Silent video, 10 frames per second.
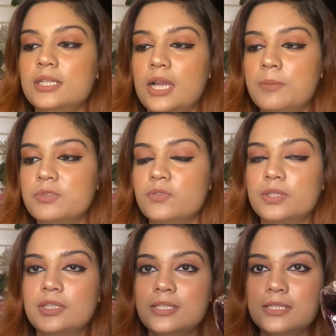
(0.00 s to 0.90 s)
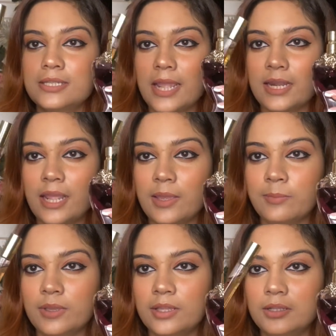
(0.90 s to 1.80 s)
comes with this 10
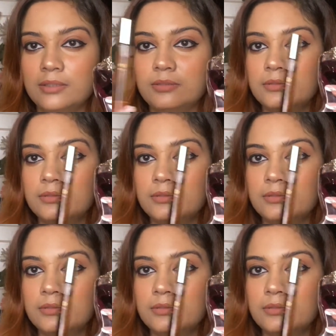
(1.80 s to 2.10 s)
ml